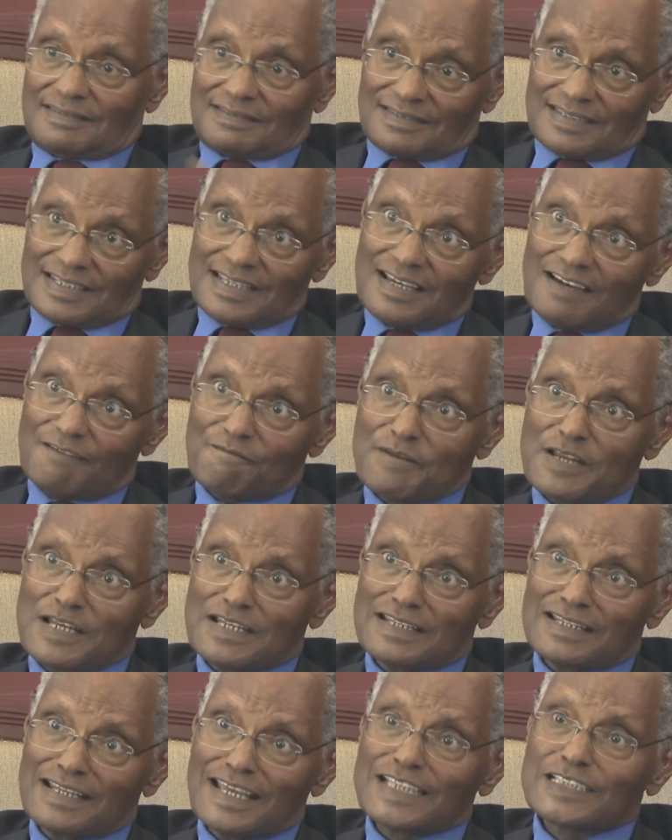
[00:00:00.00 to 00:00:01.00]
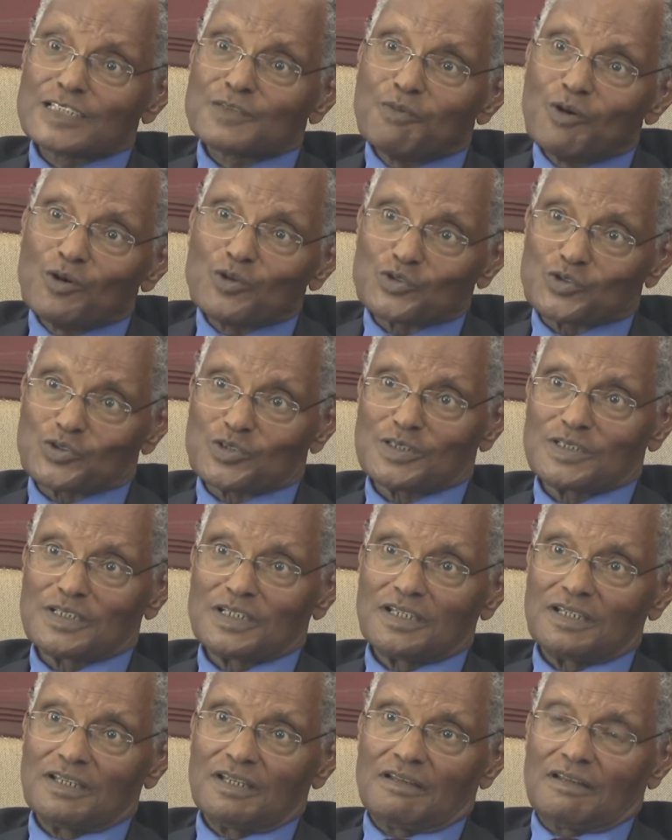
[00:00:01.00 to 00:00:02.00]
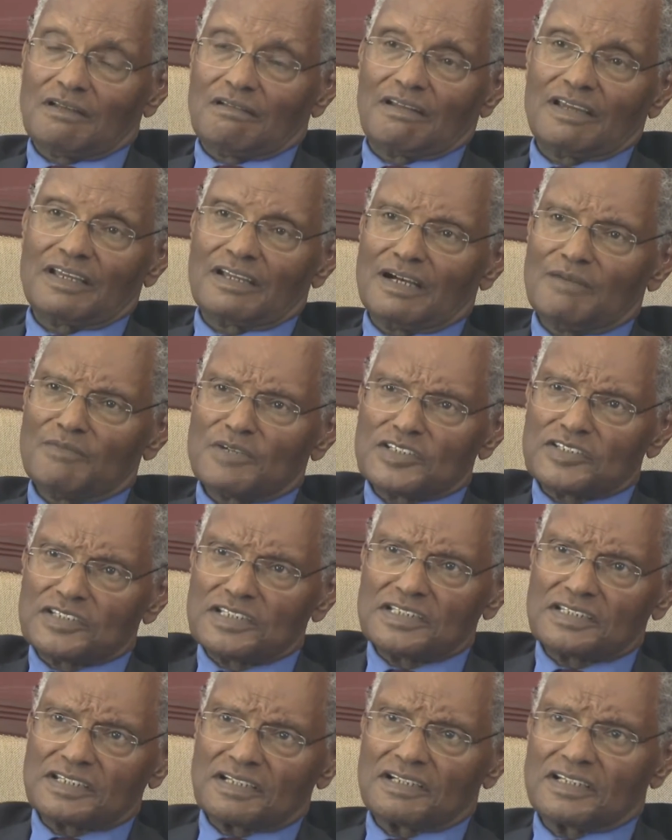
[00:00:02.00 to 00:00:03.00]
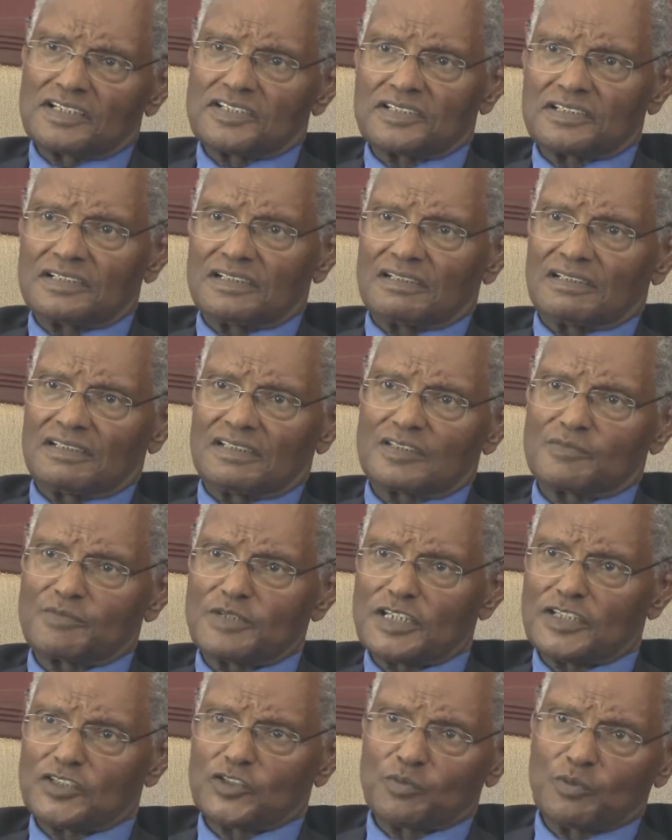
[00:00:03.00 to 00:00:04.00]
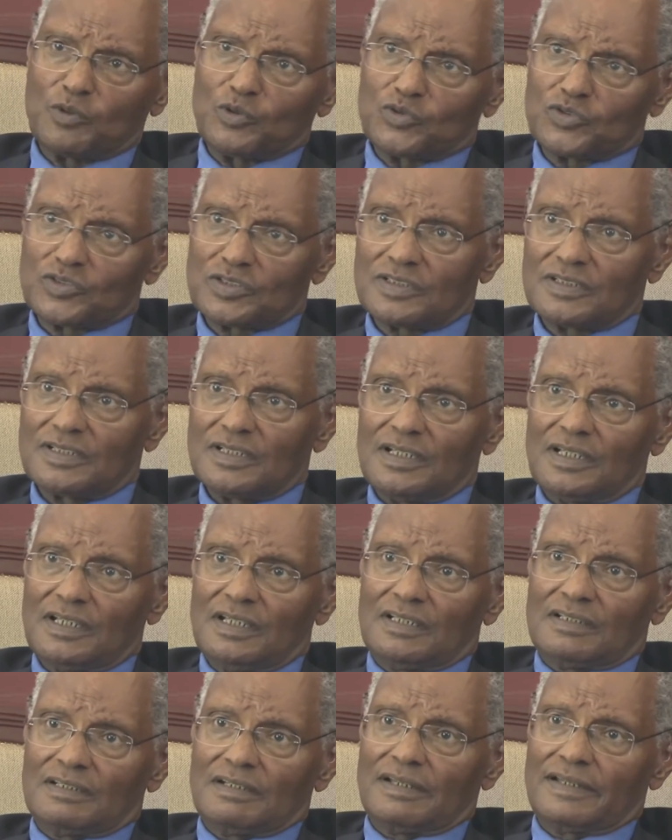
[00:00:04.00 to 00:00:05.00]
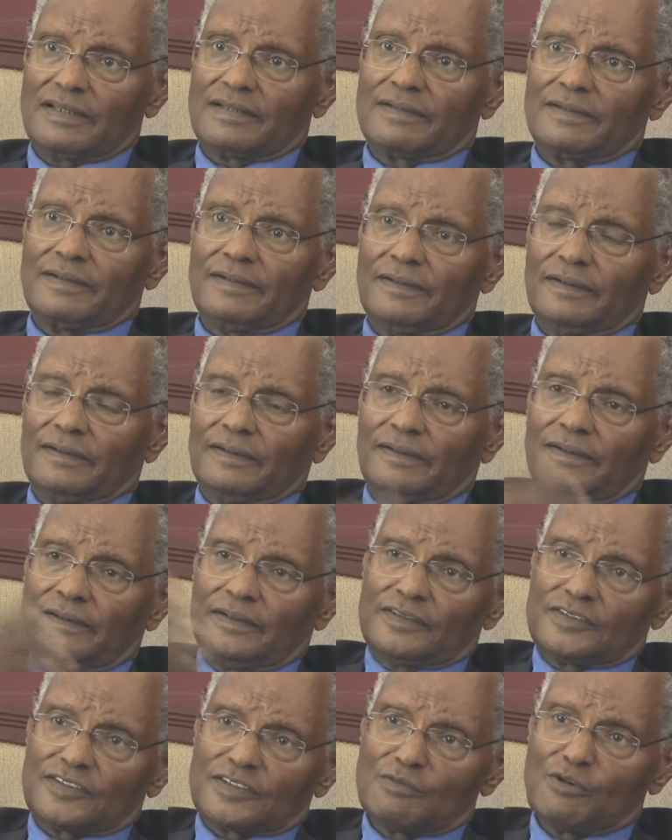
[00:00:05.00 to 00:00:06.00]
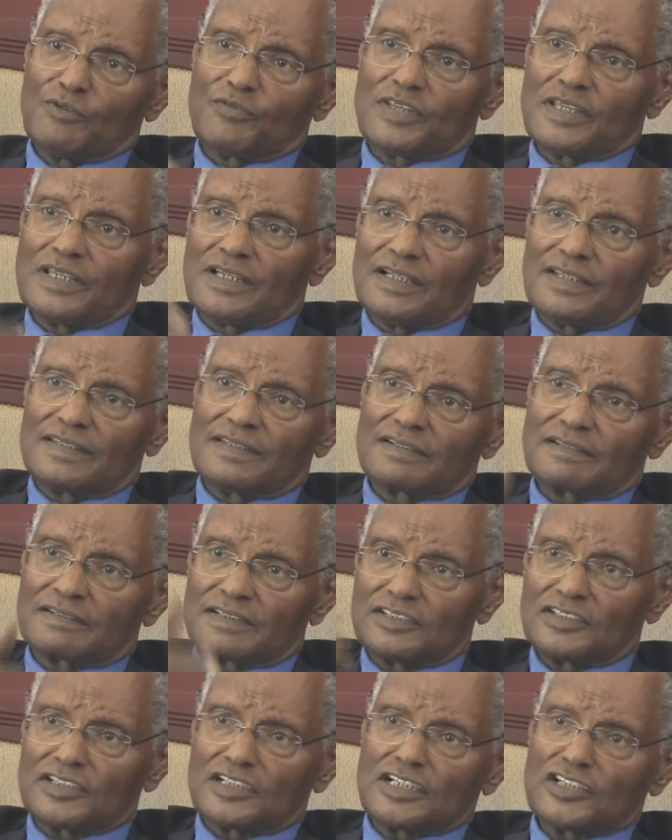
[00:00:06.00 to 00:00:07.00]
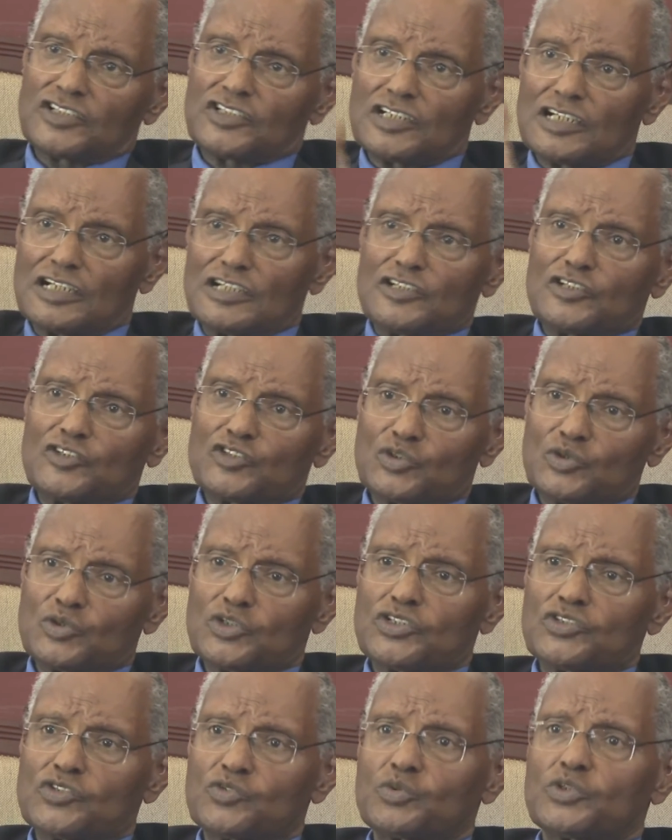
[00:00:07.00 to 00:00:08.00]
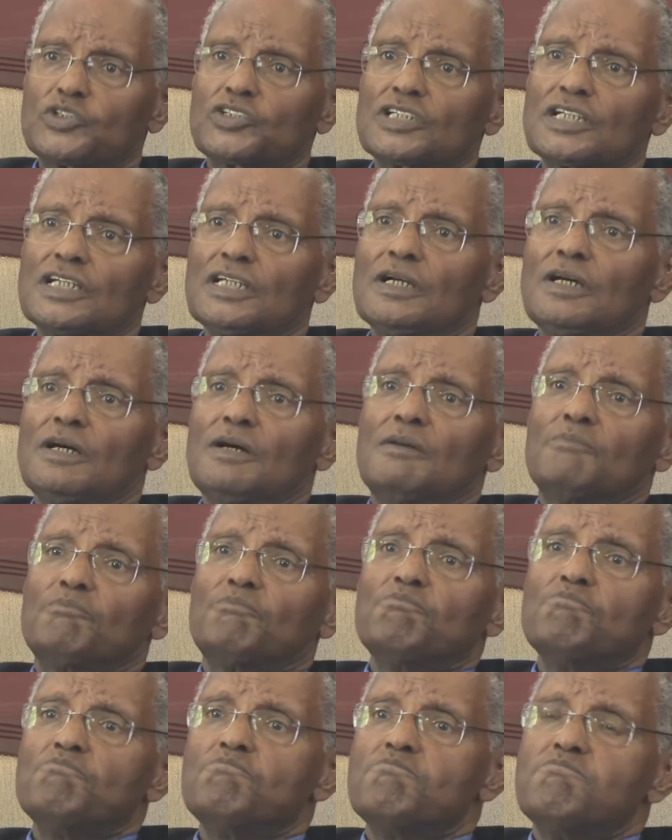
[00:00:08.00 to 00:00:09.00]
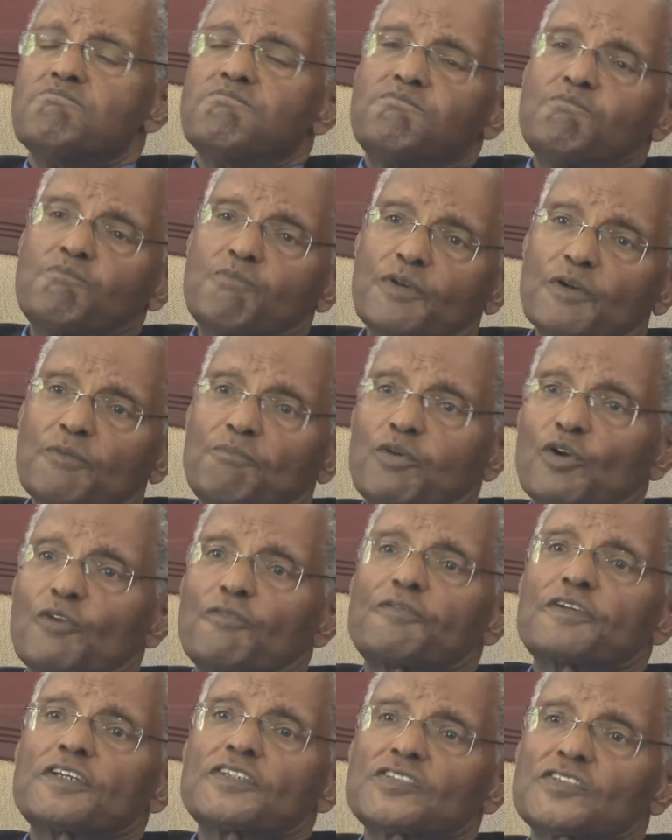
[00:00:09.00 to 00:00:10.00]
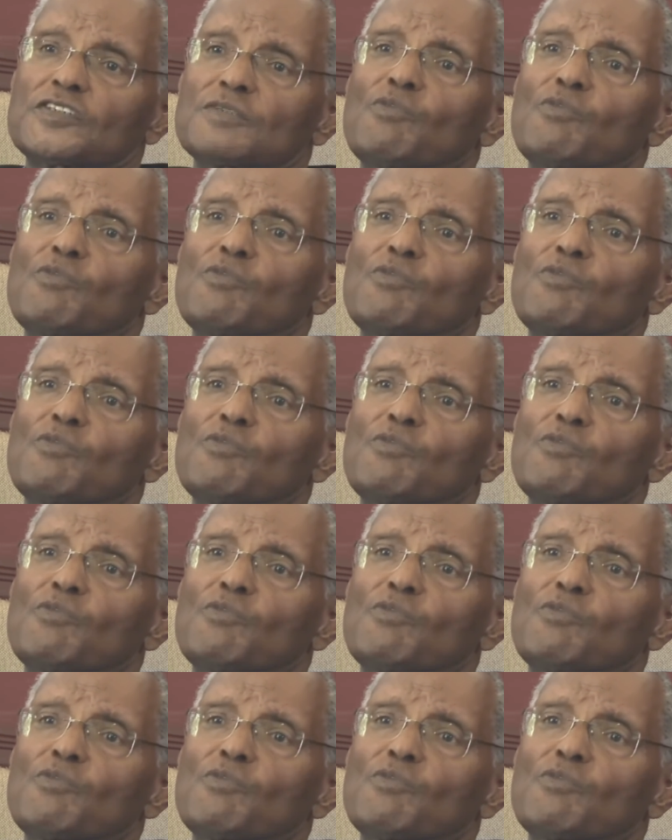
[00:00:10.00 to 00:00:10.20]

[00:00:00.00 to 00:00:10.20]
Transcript: They have been exposed, like Amnesty International has been exposed, like some of the other international institutions which profess the